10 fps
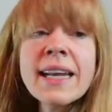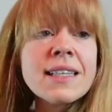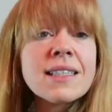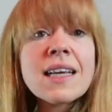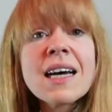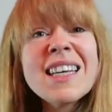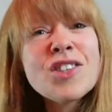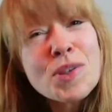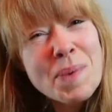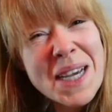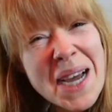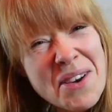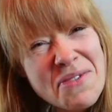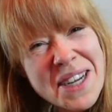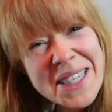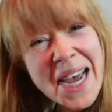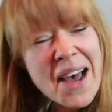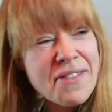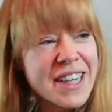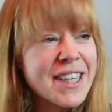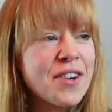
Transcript: And it's just been kind of fun to have it,